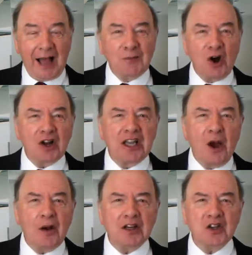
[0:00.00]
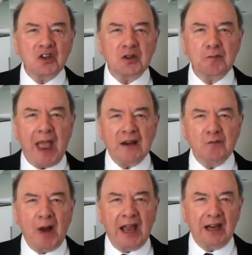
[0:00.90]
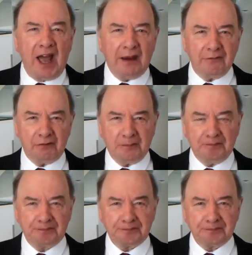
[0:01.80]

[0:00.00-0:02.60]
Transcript: I'm not going to spend my life.